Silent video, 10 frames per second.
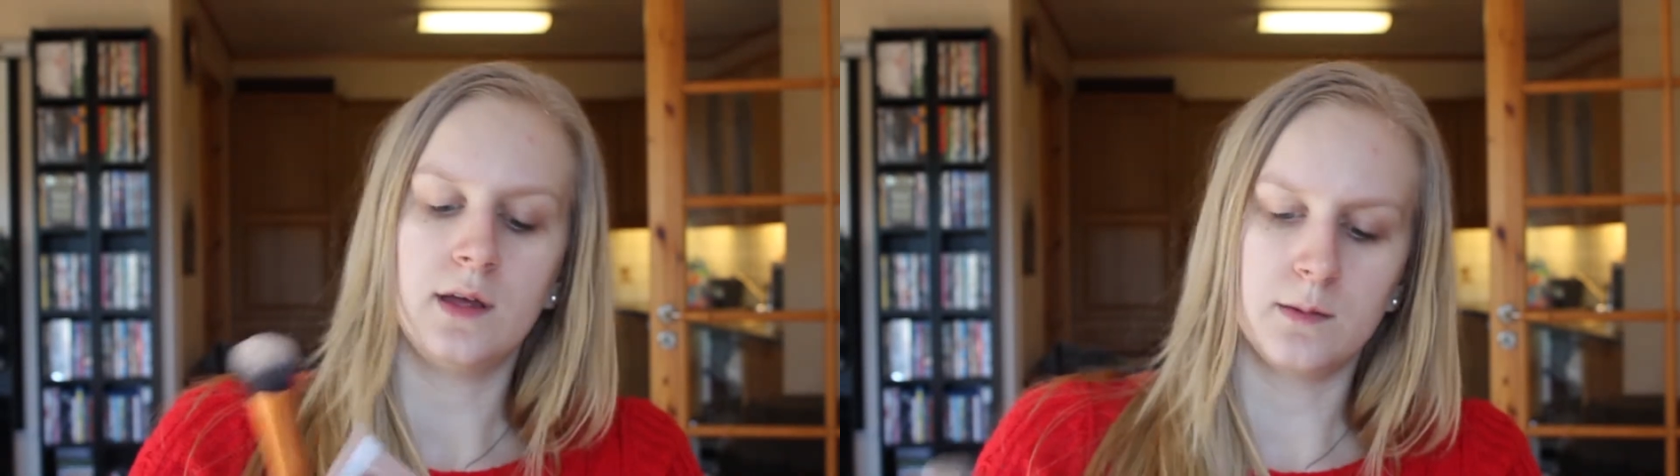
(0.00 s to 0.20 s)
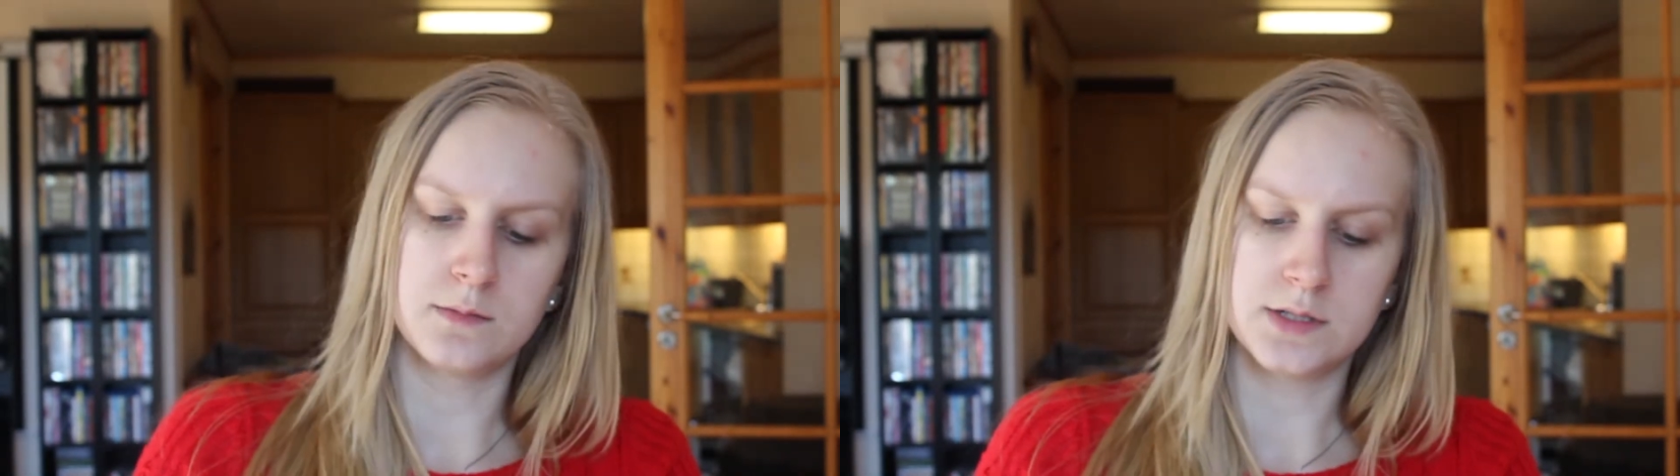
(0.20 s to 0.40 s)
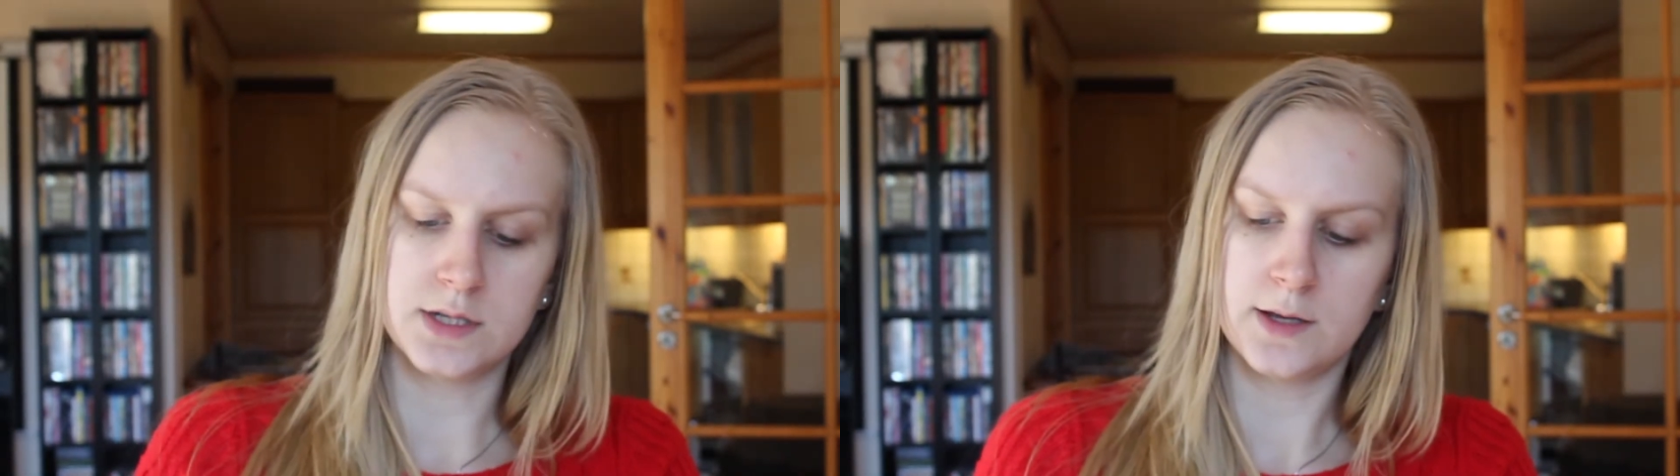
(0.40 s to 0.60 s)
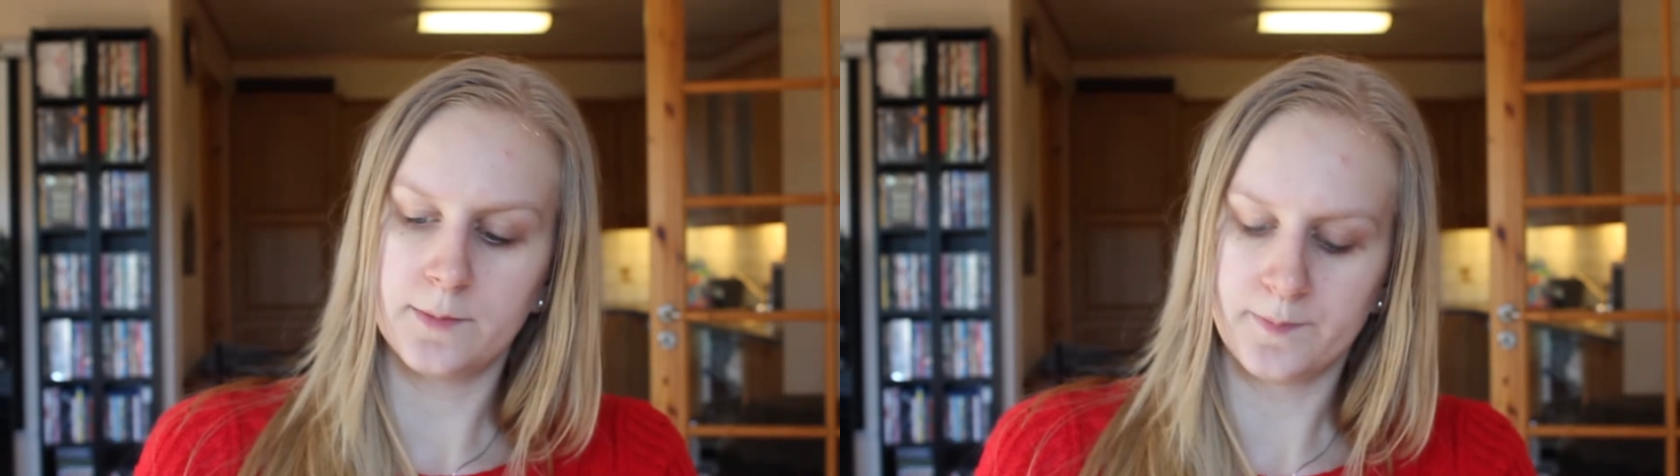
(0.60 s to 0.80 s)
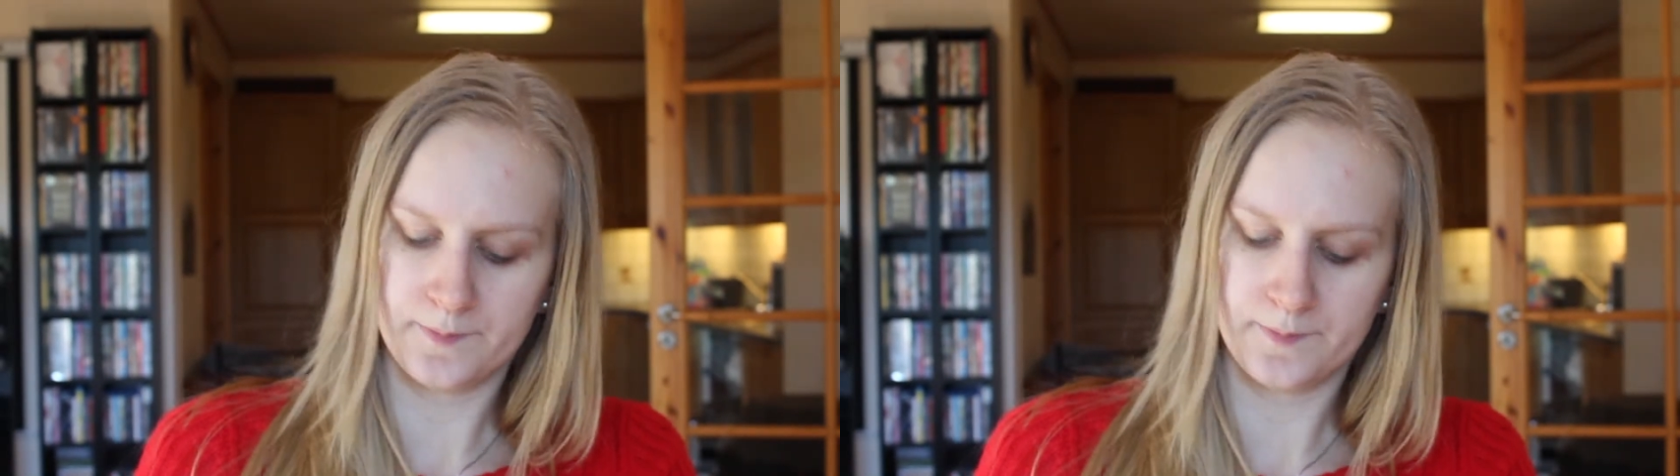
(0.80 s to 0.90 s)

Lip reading: empty.